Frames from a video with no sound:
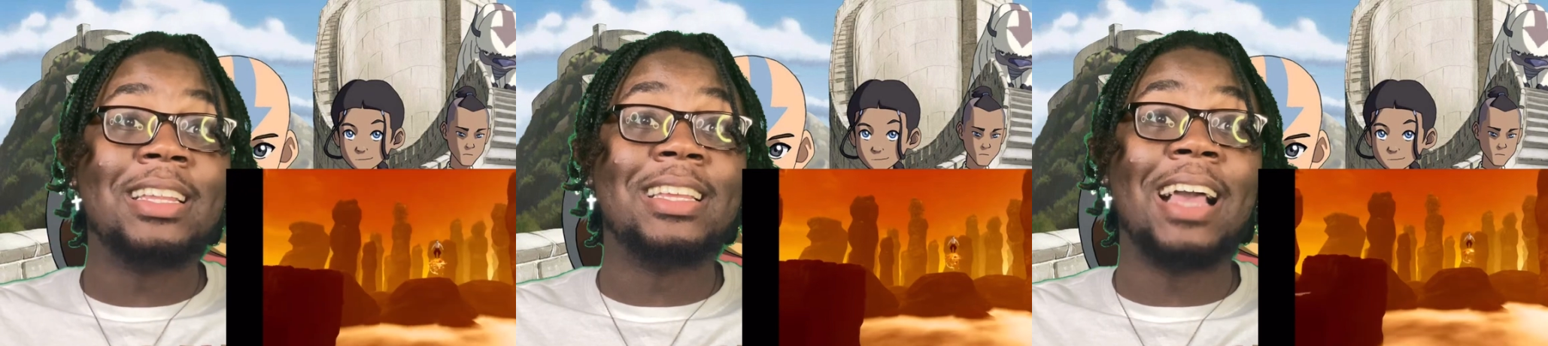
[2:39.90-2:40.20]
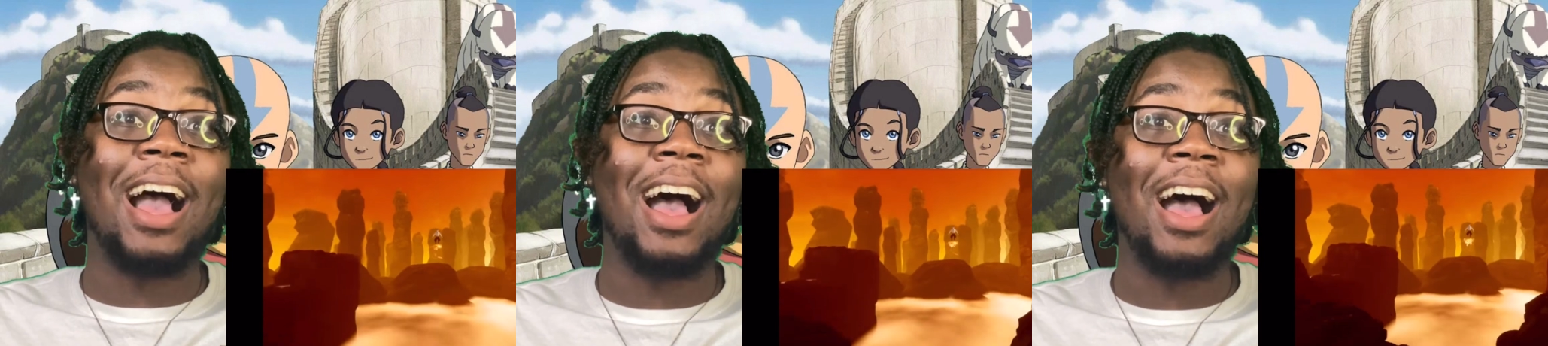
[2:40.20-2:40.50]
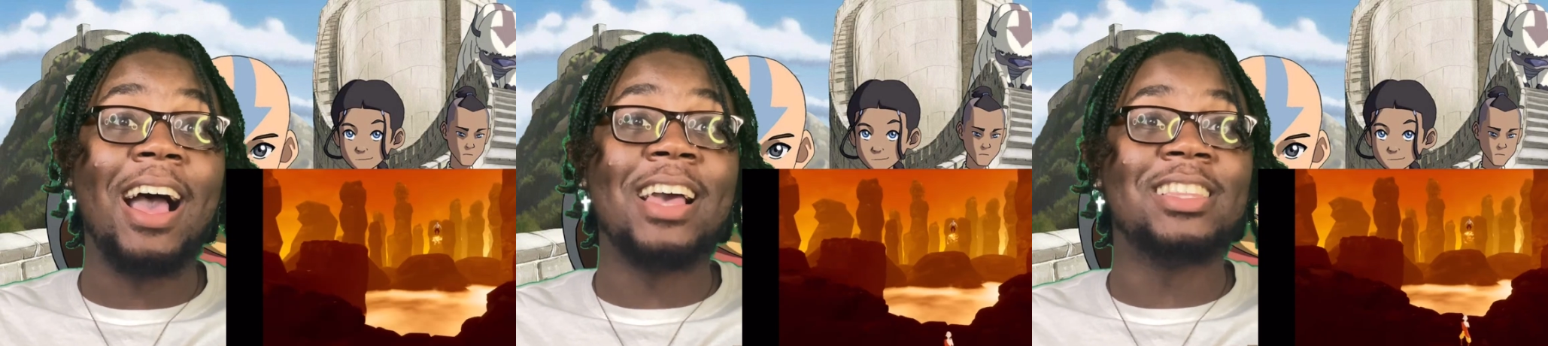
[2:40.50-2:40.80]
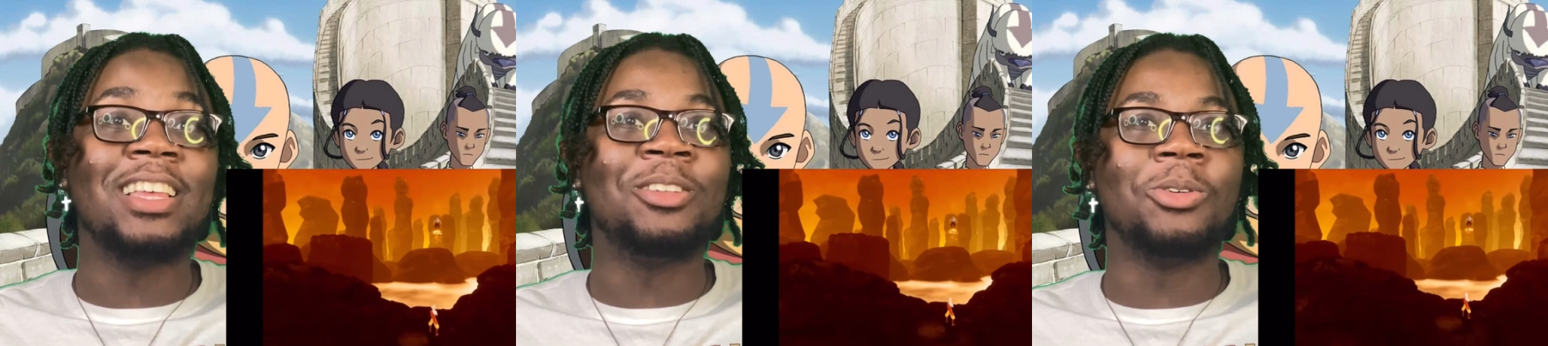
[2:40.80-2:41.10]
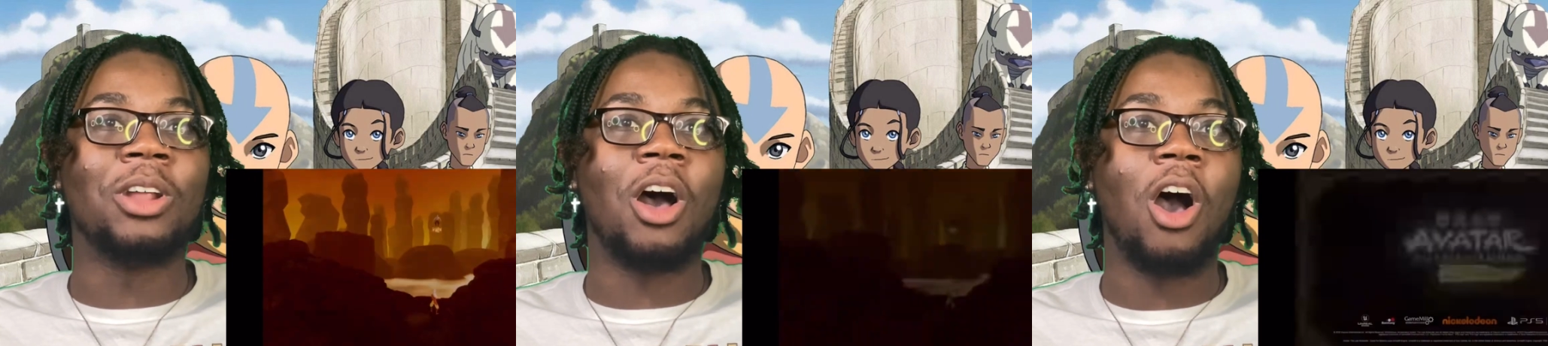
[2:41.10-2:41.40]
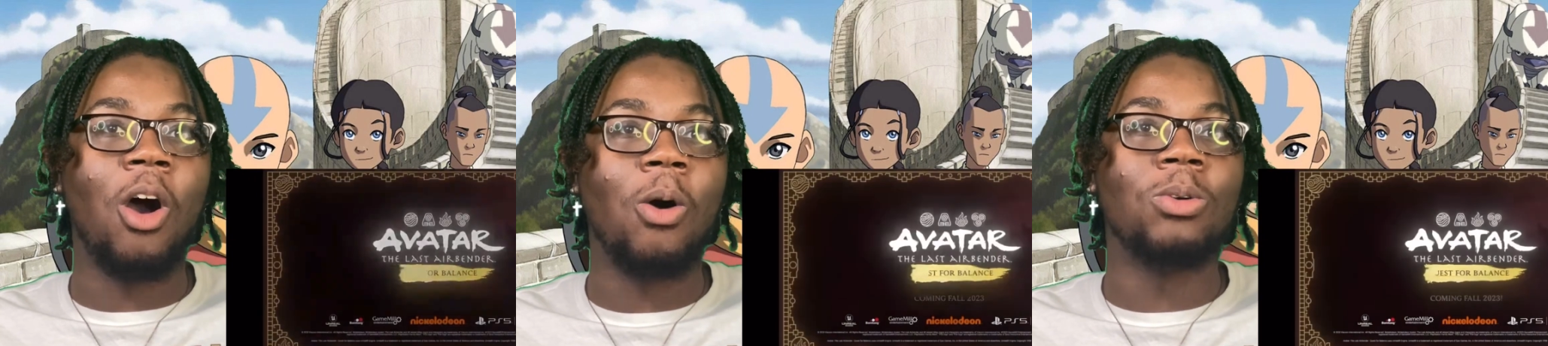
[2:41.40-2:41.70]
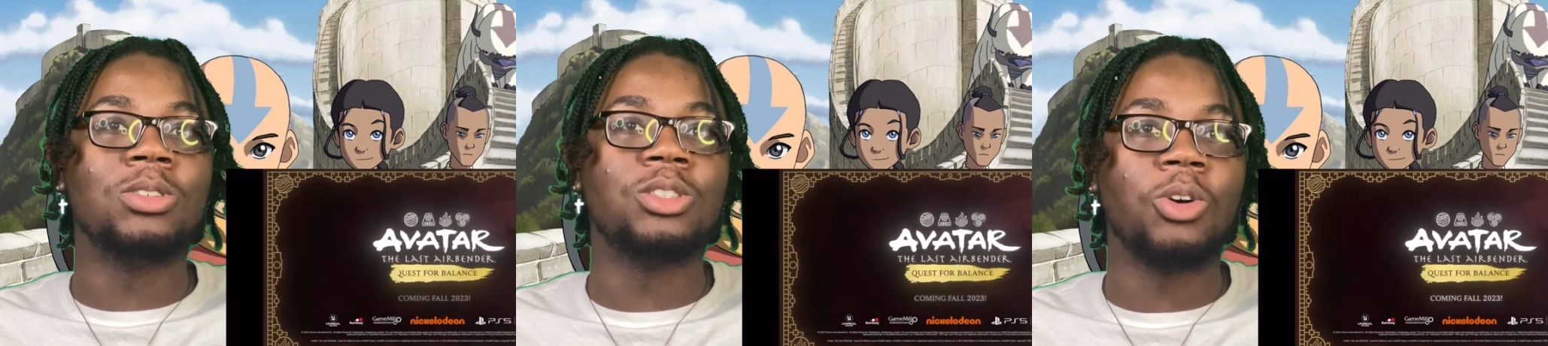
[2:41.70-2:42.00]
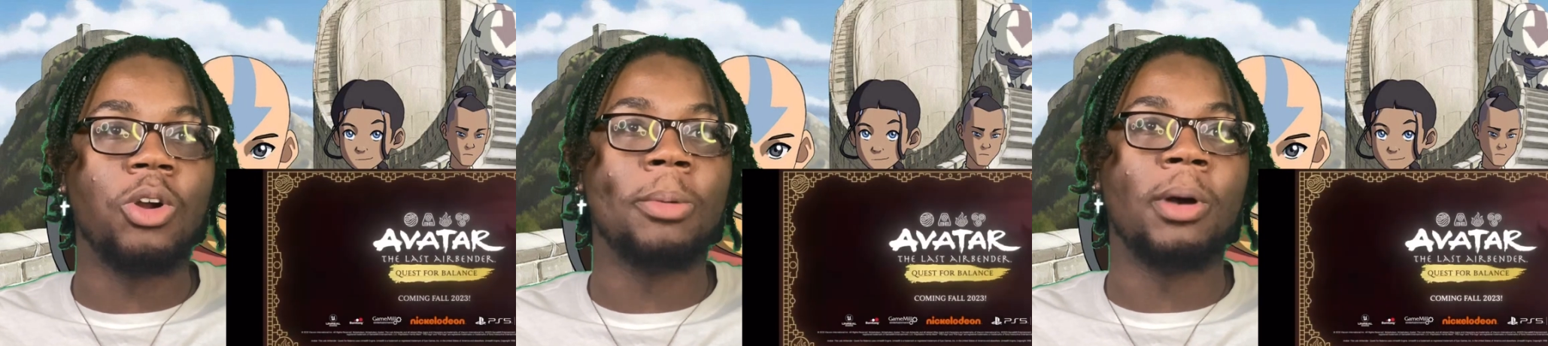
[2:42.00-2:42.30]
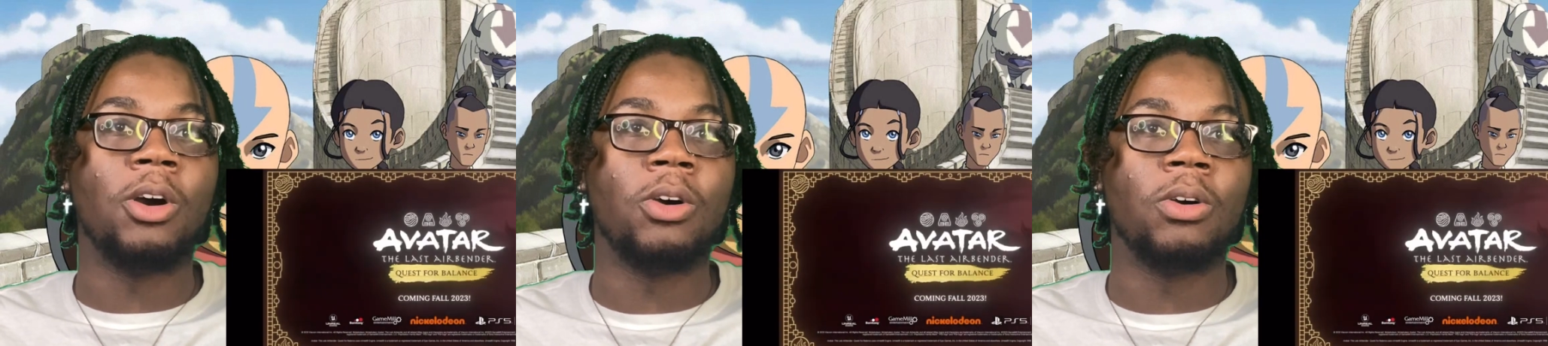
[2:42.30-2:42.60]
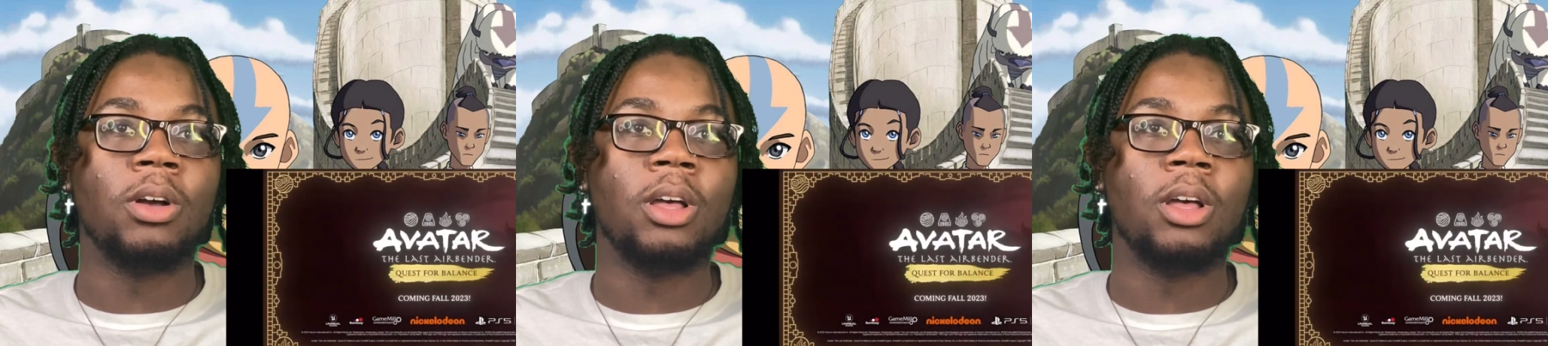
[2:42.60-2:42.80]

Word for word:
Speaker 1: God, they're doing a whole story mode.